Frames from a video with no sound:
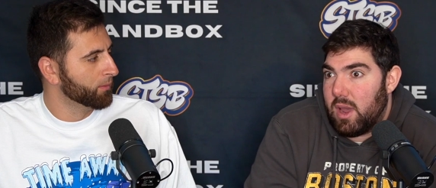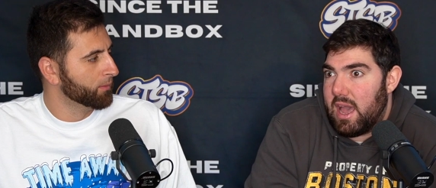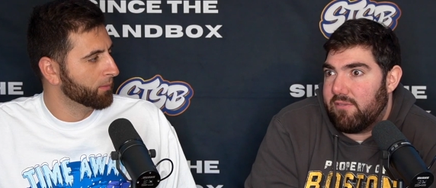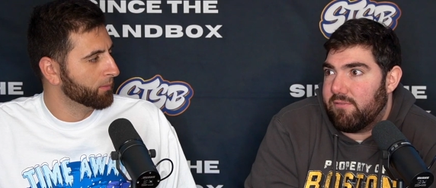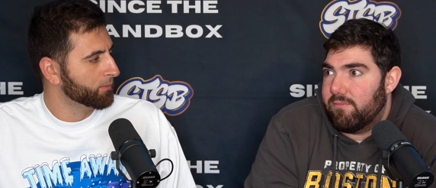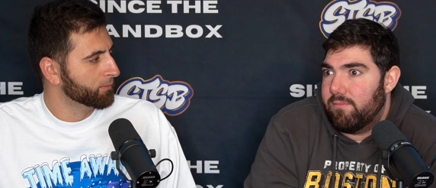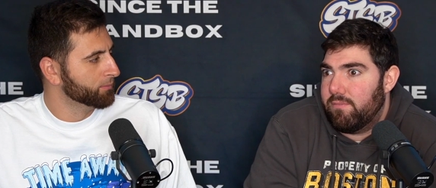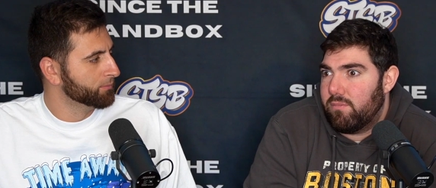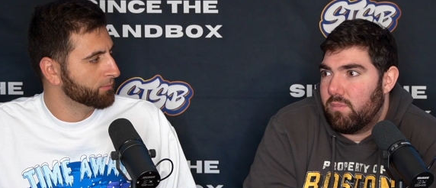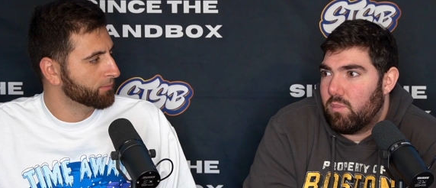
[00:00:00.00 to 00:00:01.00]
Speaker 1: have
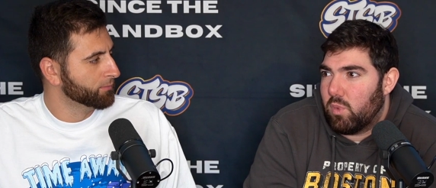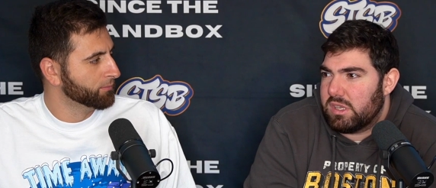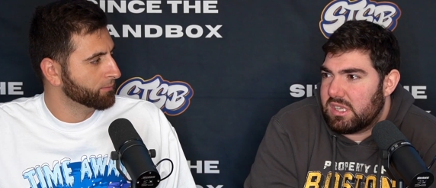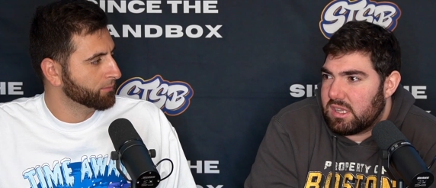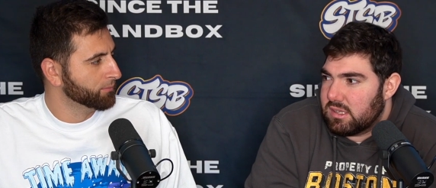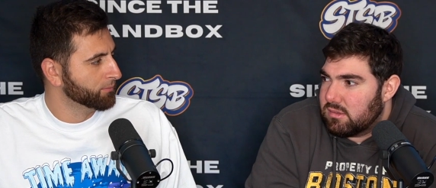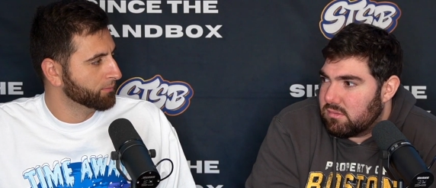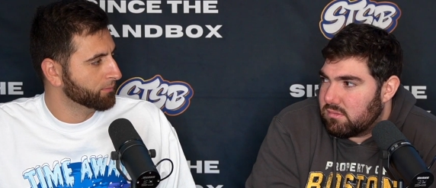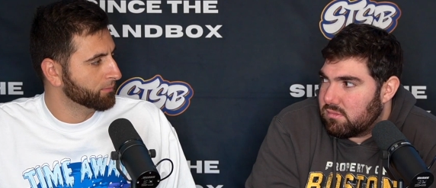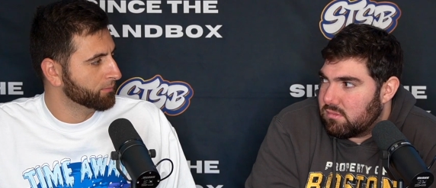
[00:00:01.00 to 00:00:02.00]
what is it the
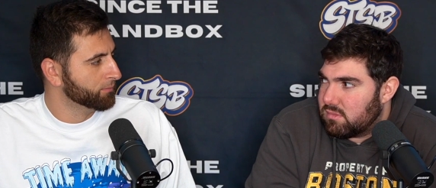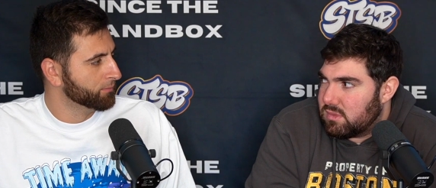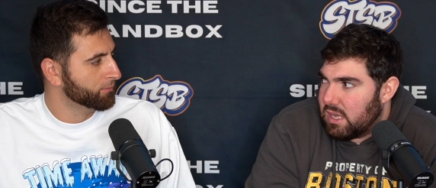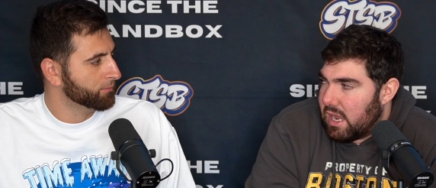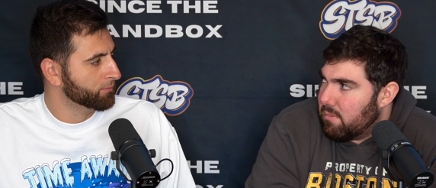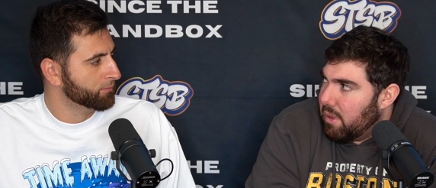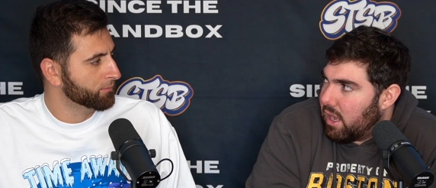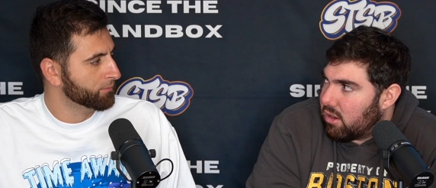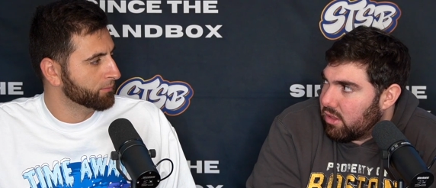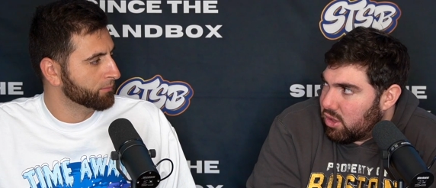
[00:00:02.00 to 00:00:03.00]
ten pick
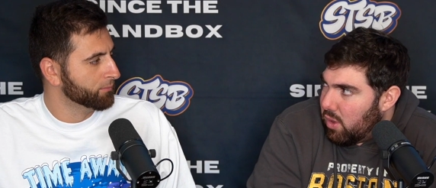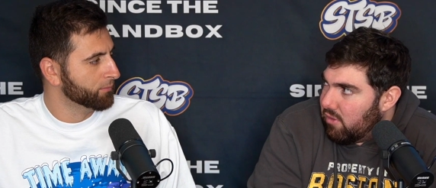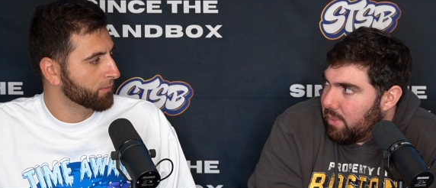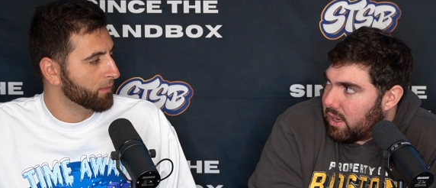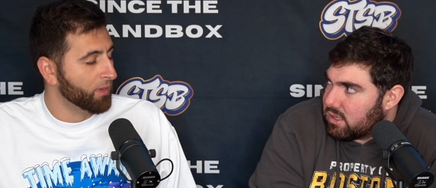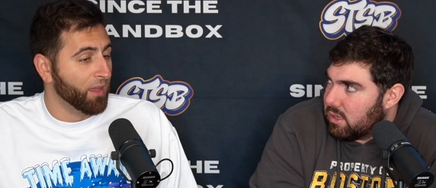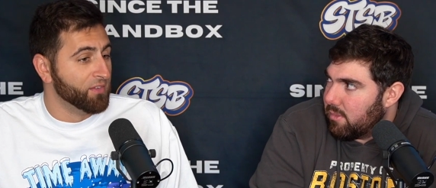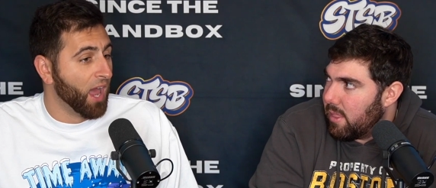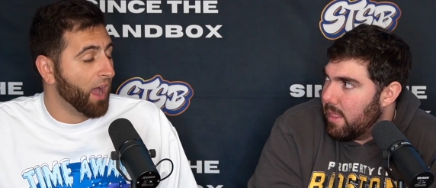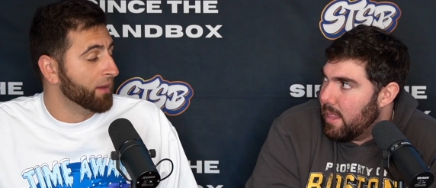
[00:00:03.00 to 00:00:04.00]
or the twelve pick or they something? have
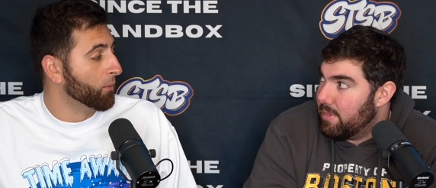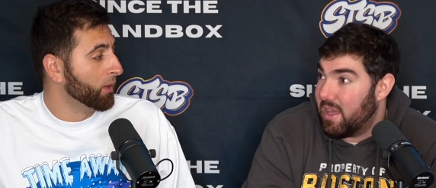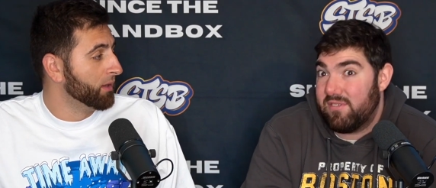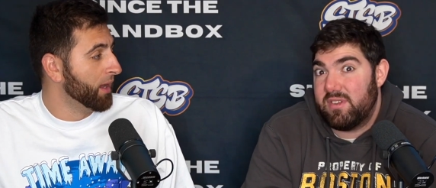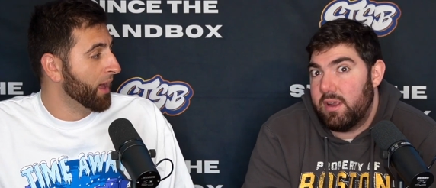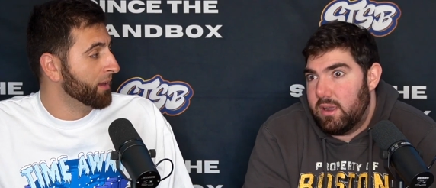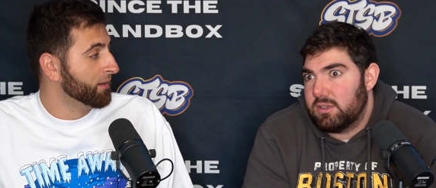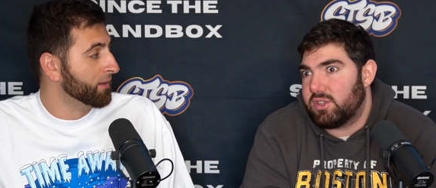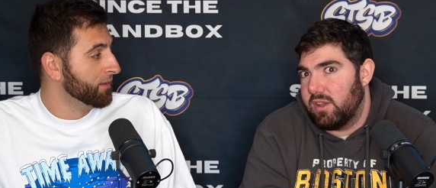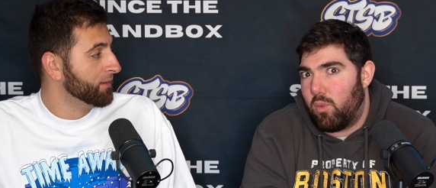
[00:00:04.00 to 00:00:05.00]
nine, one they and have,
Speaker 2: nine.
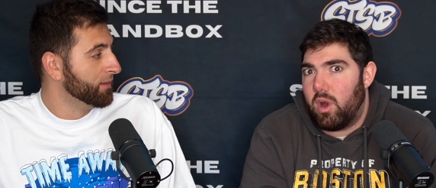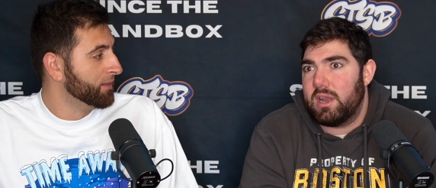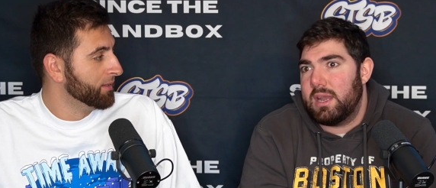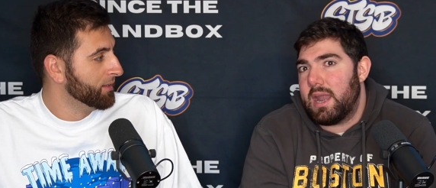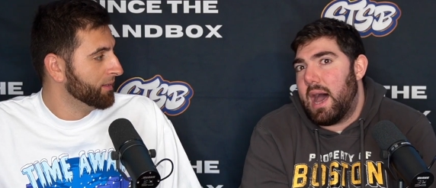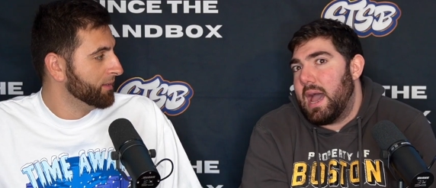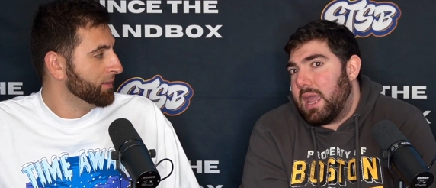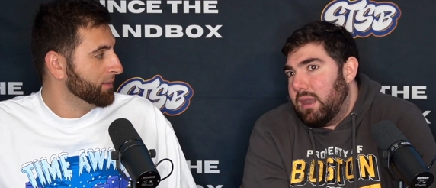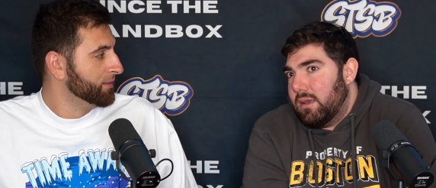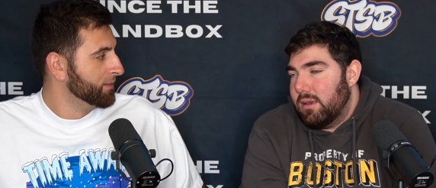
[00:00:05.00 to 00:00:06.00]
So they have one and
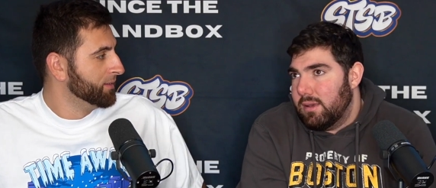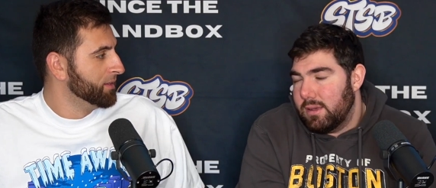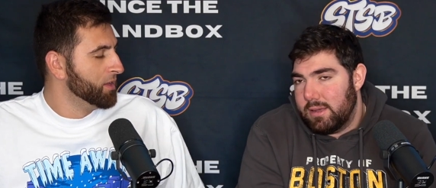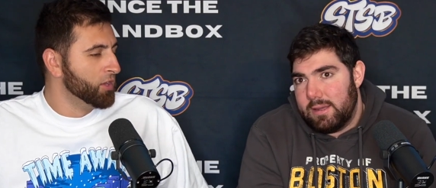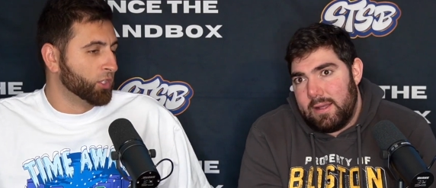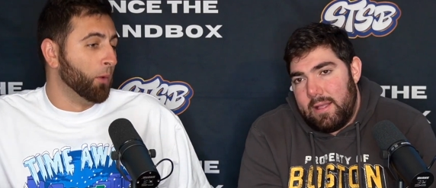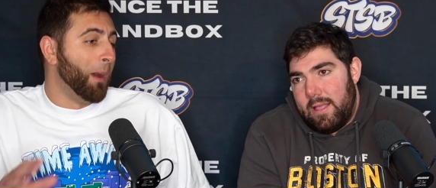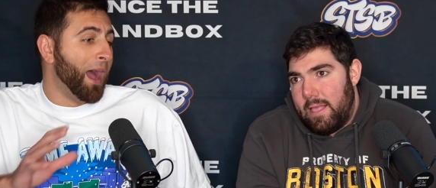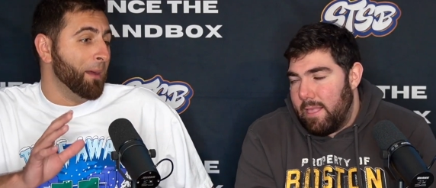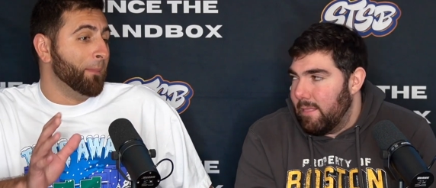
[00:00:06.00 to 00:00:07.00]
nine. So
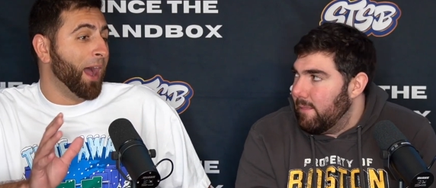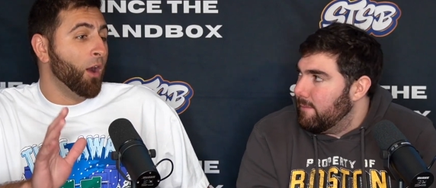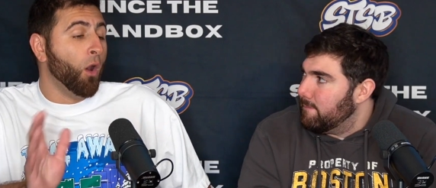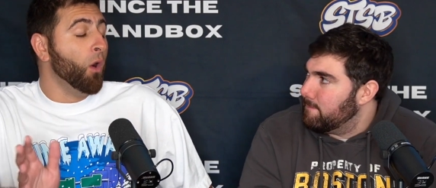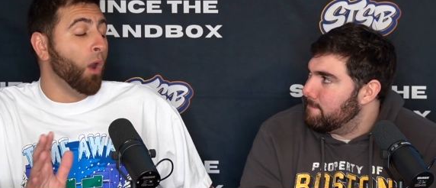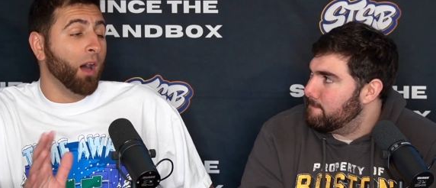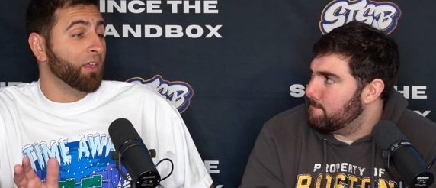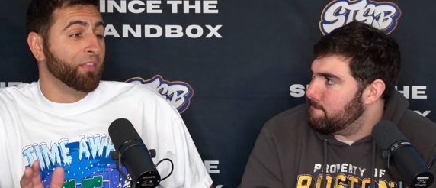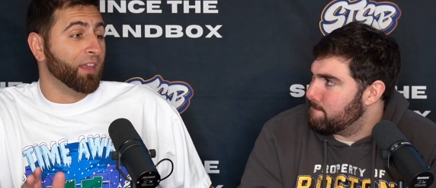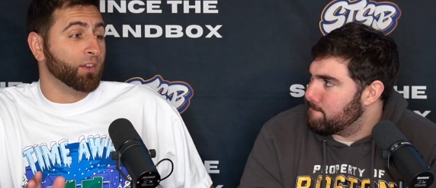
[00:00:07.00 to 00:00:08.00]
my my whole other
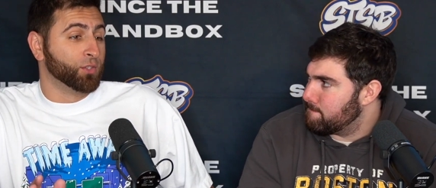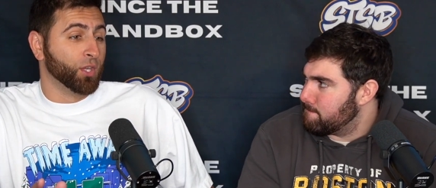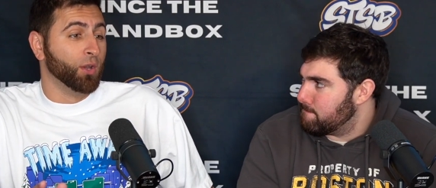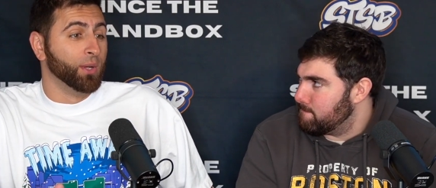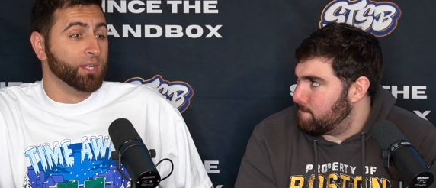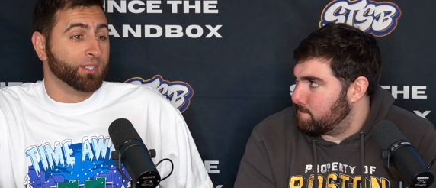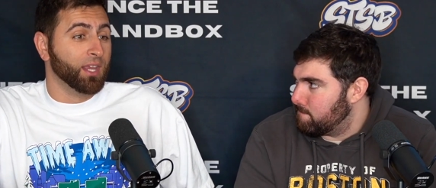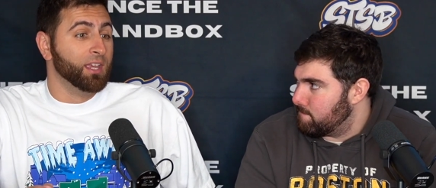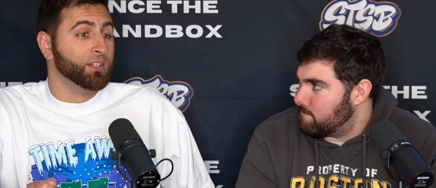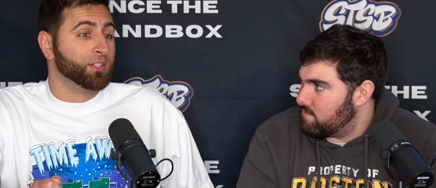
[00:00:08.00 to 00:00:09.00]
thing too is
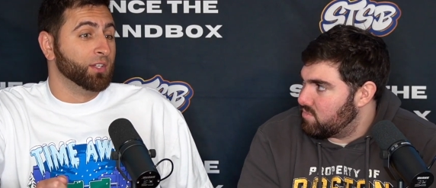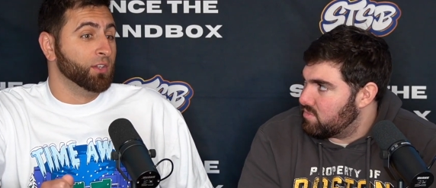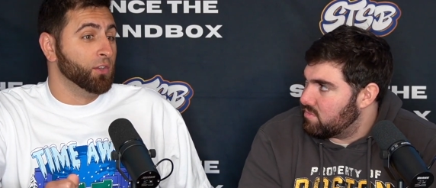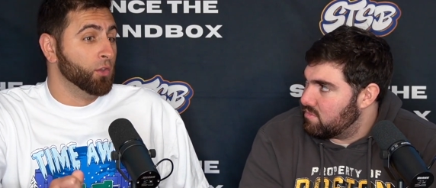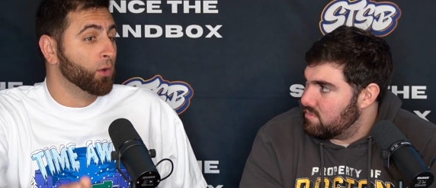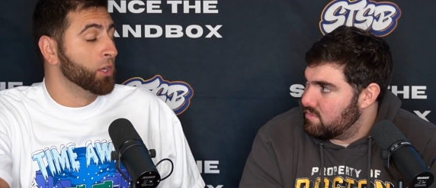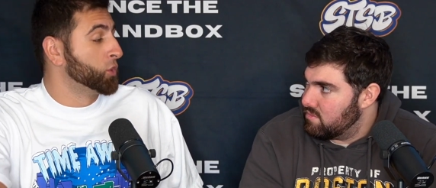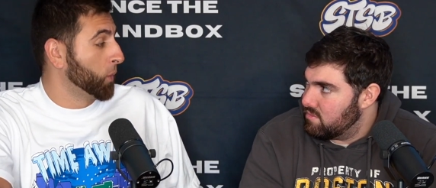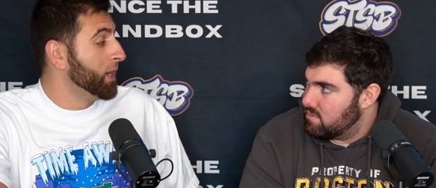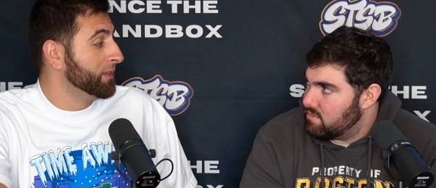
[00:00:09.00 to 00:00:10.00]
is you could
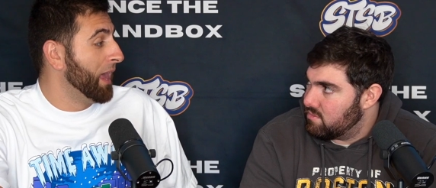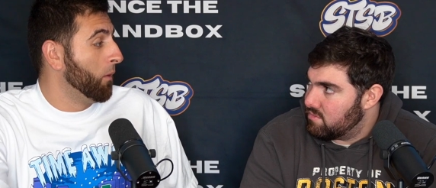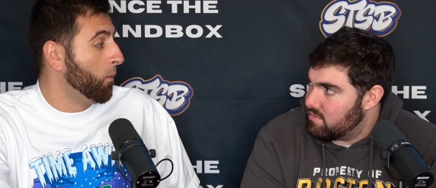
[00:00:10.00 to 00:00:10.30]
trade that